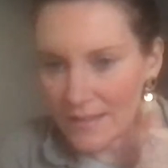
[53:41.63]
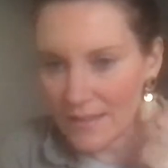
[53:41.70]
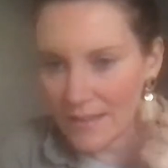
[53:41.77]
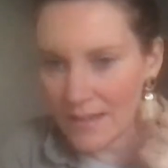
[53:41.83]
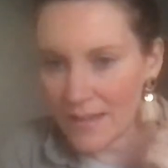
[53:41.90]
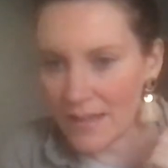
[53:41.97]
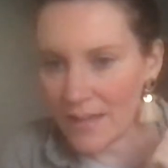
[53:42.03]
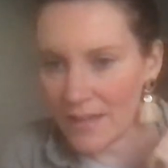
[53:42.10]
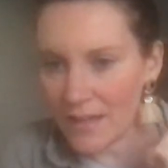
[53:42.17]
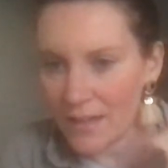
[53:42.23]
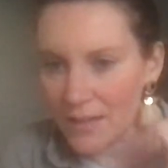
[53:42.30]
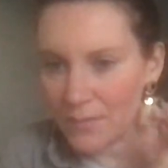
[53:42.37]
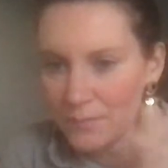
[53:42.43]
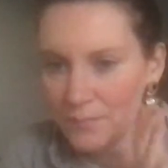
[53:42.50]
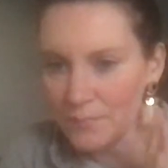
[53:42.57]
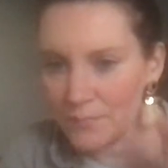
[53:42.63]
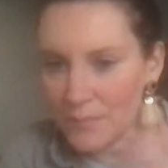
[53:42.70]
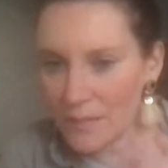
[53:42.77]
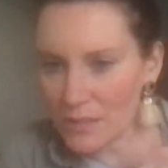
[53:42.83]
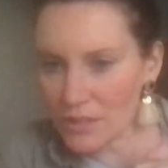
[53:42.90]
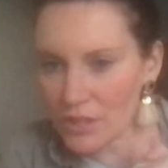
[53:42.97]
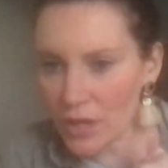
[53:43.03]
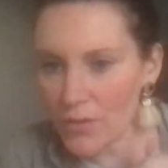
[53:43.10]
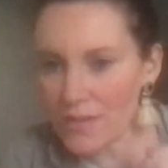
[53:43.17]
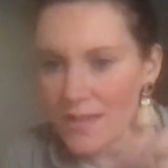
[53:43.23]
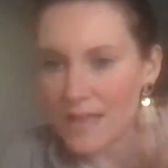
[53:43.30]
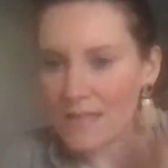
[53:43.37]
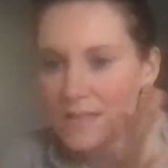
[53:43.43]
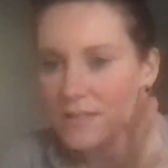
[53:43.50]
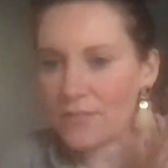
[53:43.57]
Joe
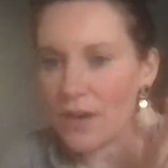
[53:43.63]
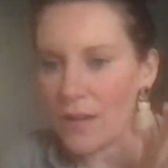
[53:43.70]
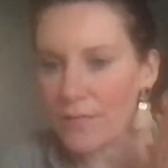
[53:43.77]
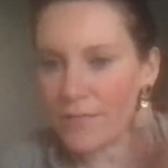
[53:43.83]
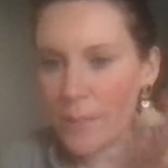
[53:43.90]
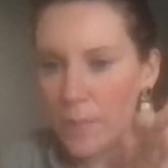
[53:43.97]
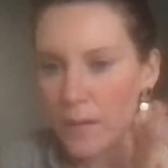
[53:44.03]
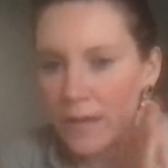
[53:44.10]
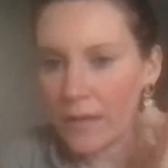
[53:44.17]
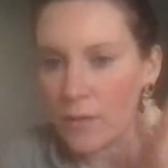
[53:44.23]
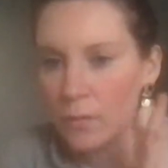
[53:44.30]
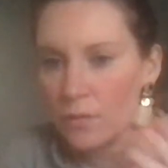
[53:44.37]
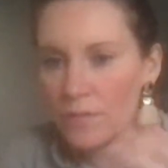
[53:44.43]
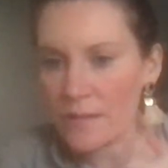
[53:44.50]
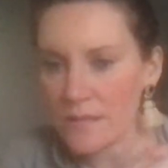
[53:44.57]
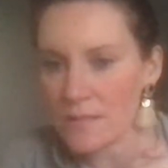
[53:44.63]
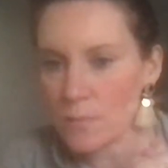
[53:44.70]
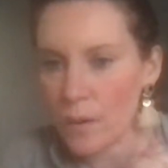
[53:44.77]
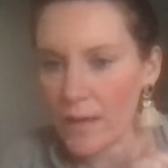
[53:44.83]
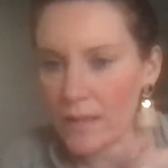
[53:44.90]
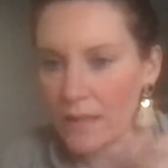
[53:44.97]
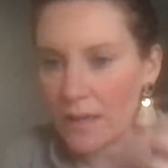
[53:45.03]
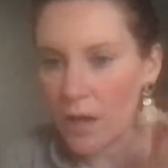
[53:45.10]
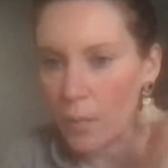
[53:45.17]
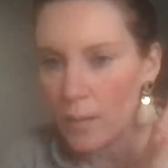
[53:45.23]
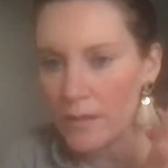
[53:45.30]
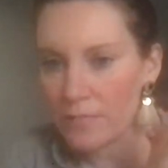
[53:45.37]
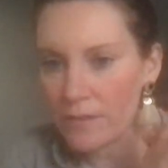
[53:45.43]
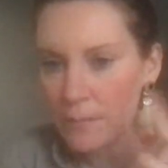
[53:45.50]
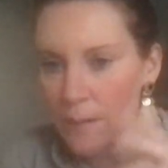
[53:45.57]
says the divine feminine in all of us is awakening. Can't wait
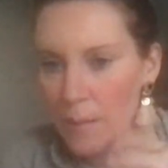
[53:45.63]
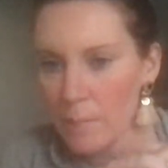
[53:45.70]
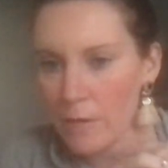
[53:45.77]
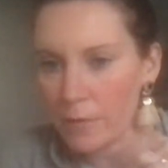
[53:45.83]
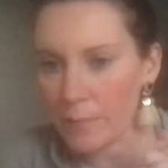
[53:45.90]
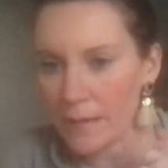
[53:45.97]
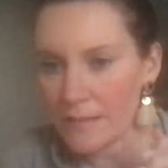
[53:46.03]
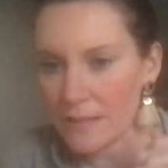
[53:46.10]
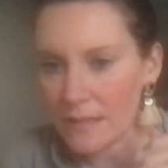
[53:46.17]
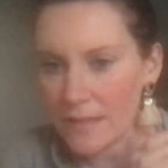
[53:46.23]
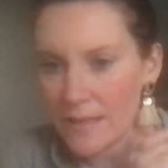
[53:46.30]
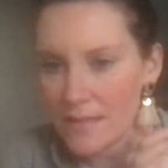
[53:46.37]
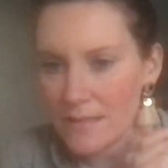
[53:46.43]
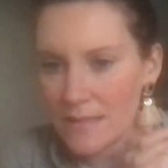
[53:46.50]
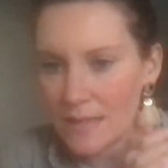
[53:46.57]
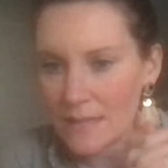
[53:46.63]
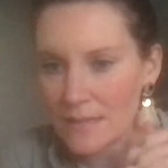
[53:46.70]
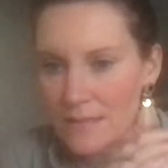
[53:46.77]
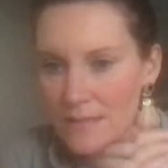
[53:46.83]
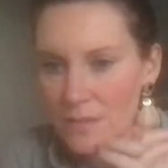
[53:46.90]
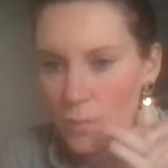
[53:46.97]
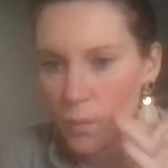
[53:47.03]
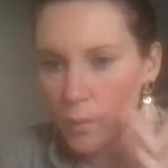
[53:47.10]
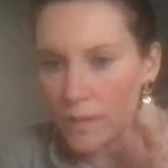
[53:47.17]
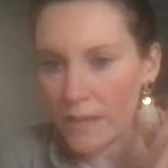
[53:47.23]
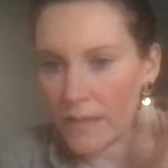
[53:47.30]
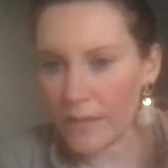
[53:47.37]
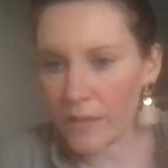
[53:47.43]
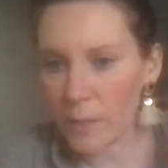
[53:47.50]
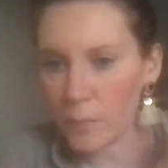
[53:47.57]
to read about Mary Magdalene. Yes, legacies are what we
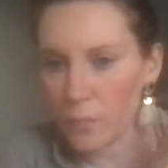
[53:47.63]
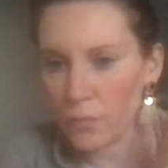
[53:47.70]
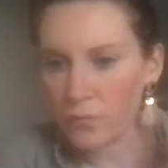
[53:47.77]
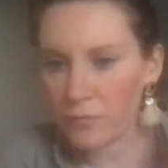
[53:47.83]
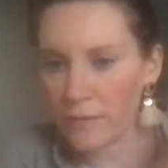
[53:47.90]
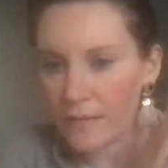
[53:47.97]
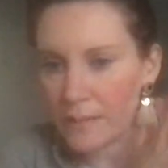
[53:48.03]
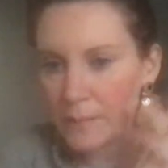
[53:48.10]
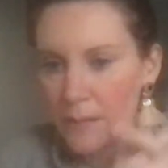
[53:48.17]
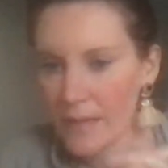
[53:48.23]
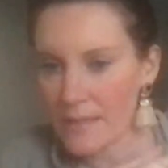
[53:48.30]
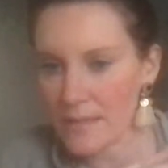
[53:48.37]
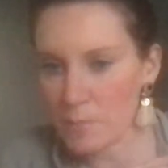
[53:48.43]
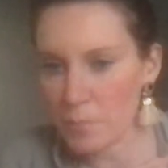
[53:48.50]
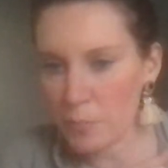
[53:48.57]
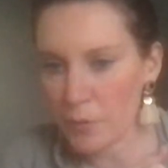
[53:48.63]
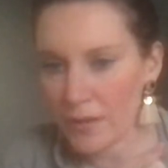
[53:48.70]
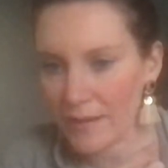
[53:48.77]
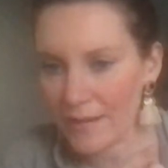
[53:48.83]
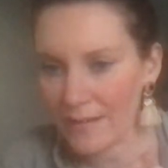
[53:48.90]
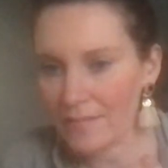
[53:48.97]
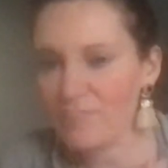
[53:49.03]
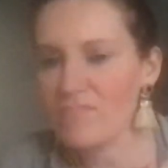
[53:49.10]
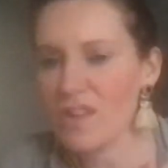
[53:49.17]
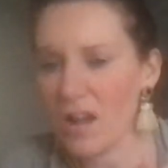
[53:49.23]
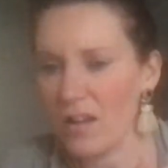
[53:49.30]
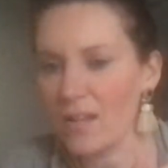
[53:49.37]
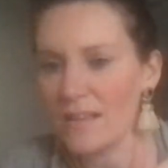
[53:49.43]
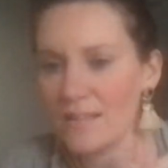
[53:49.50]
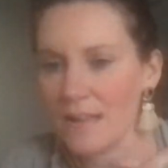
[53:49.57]
need. No more 3D BS in print. No,
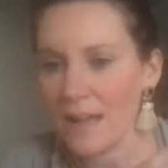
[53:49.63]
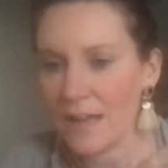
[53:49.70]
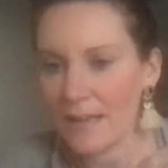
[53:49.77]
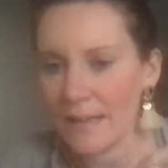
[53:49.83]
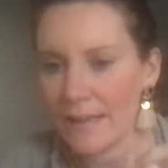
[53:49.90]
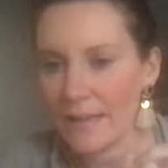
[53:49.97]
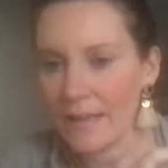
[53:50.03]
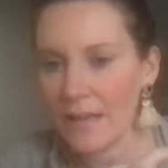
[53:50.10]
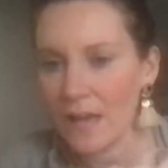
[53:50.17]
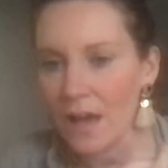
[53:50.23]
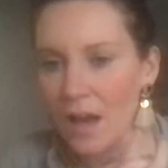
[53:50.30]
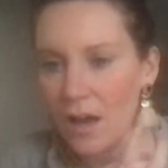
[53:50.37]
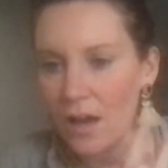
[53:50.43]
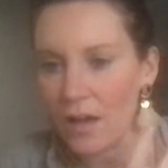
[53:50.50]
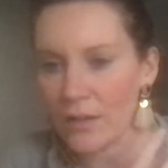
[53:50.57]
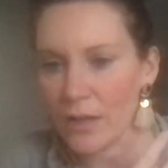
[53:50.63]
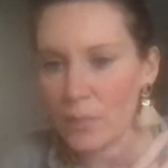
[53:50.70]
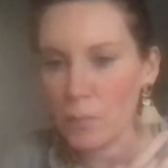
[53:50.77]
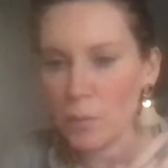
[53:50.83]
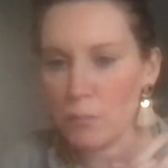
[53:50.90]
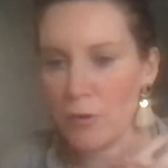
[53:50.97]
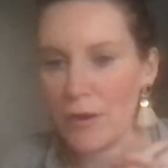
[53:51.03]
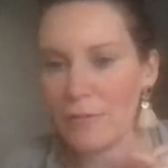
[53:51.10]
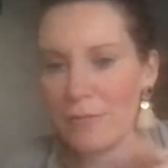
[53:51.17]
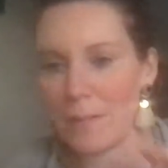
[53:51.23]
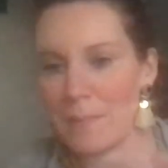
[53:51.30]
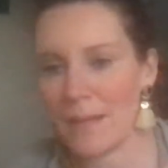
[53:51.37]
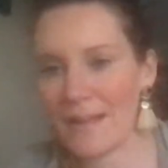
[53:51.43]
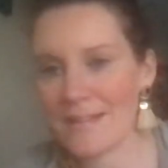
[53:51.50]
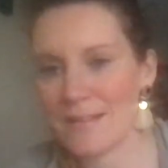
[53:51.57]
exactly. No more
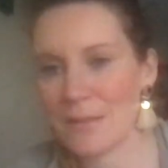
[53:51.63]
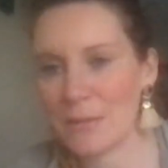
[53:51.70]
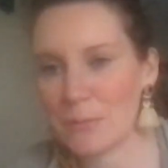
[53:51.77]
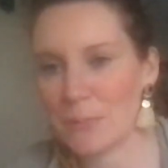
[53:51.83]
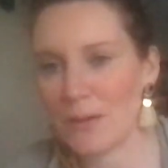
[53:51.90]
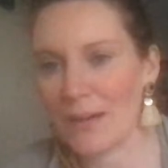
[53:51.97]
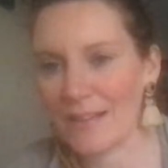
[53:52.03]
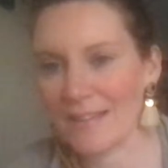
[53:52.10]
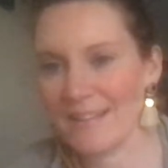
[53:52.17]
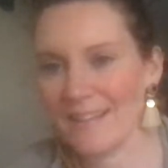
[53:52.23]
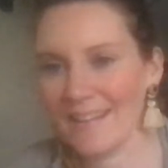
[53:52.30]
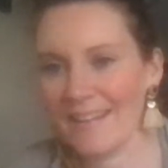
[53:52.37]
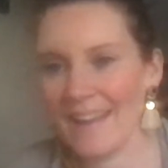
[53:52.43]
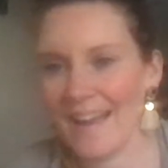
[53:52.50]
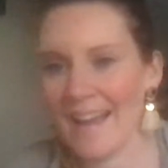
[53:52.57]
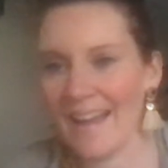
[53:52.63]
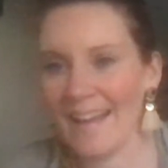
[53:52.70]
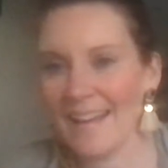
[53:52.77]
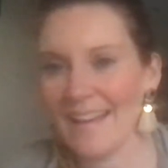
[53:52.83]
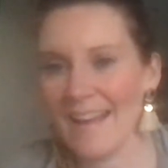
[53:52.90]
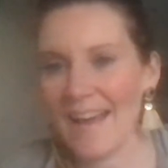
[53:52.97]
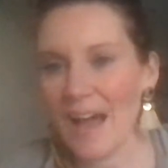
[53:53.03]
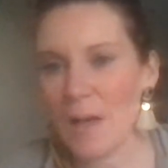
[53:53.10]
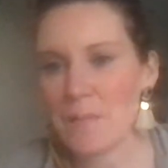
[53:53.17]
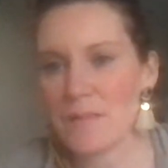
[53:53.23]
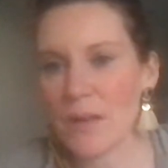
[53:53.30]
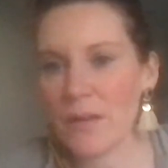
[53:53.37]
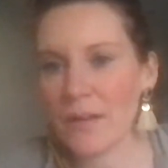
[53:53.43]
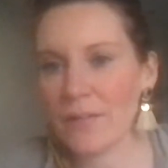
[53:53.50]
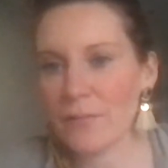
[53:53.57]
programming is a good one. Yeah, I'm
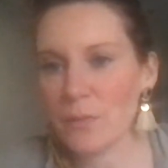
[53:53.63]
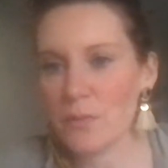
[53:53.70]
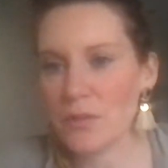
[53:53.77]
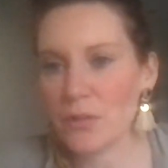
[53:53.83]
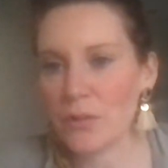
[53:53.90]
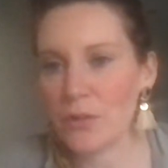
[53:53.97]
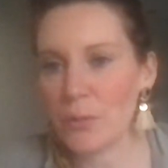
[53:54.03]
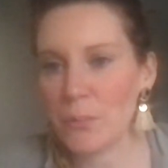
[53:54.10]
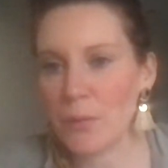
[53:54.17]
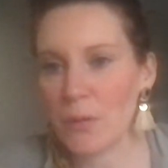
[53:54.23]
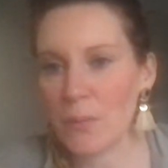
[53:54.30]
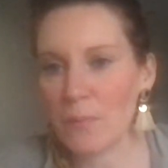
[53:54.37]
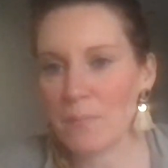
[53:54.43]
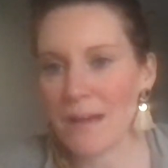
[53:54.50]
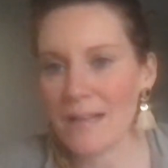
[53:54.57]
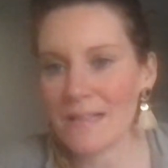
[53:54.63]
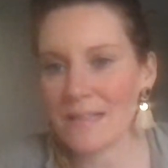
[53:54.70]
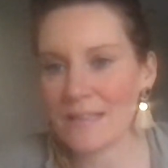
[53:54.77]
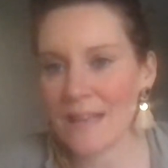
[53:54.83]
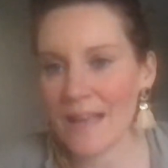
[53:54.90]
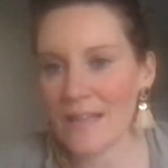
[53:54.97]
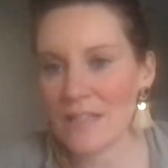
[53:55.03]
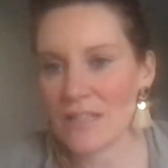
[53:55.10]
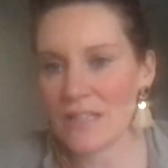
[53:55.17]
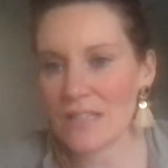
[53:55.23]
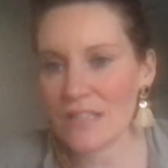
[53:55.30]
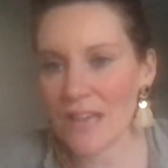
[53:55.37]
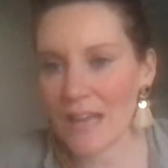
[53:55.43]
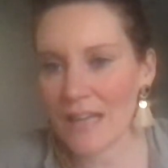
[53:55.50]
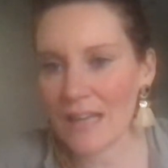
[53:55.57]
so looking forward to your new book with Magdalene energy
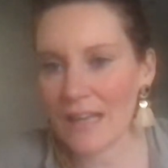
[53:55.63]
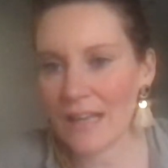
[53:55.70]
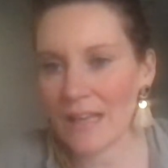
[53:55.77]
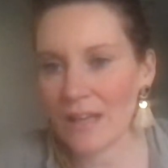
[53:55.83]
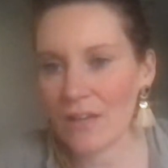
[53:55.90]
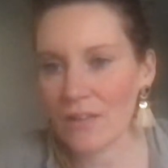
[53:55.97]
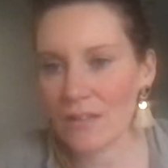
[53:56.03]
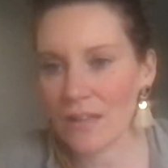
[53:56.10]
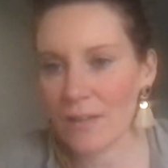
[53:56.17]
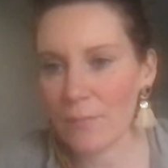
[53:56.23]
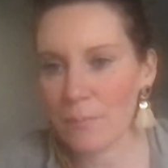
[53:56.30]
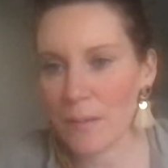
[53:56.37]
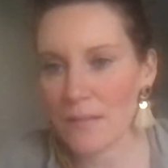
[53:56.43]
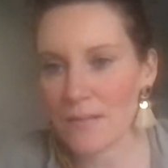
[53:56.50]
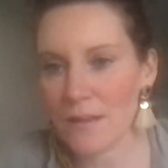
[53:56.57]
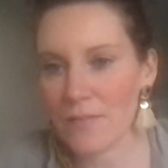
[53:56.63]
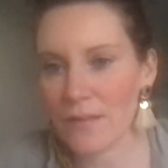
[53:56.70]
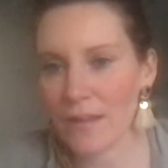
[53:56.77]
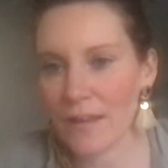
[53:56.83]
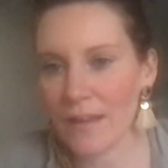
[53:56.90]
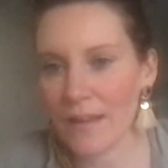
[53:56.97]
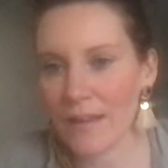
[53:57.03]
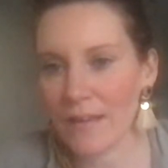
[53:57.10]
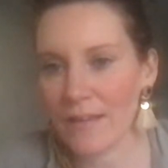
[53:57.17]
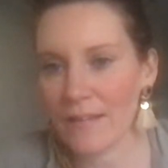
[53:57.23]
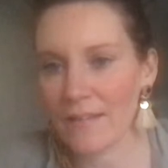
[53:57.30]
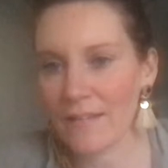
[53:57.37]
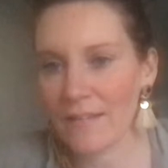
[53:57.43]
channeling. God love Buzz over here.